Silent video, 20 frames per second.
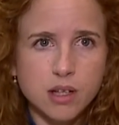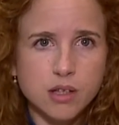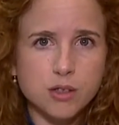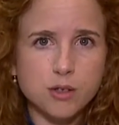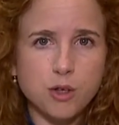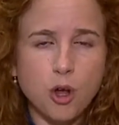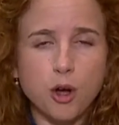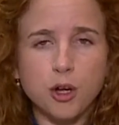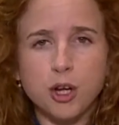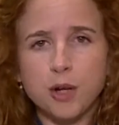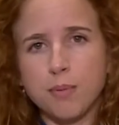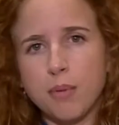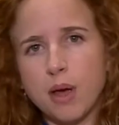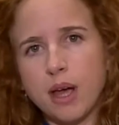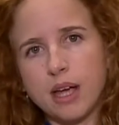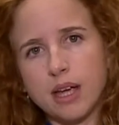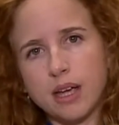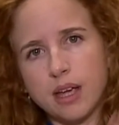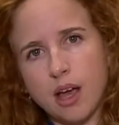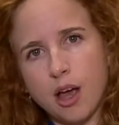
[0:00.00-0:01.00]
starting
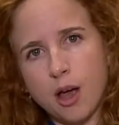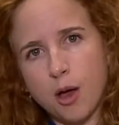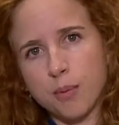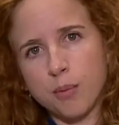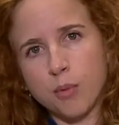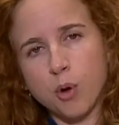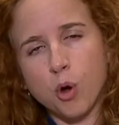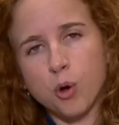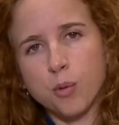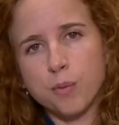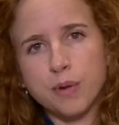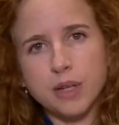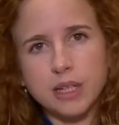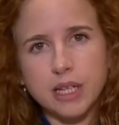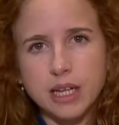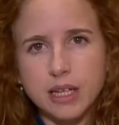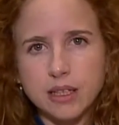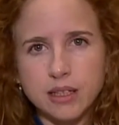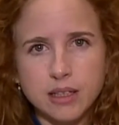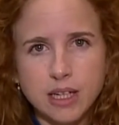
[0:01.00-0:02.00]
by
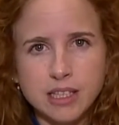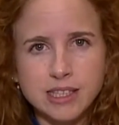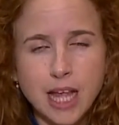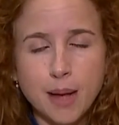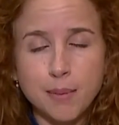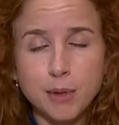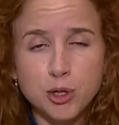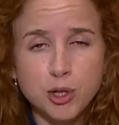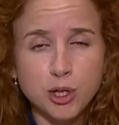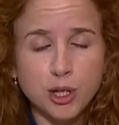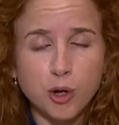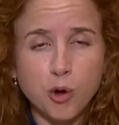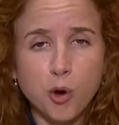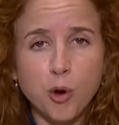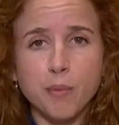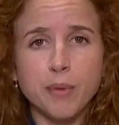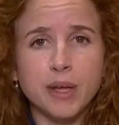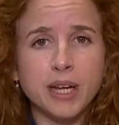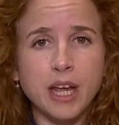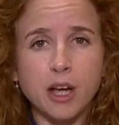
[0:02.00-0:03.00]
establishing a
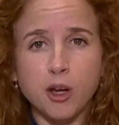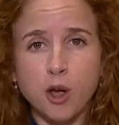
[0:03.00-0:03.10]
committee,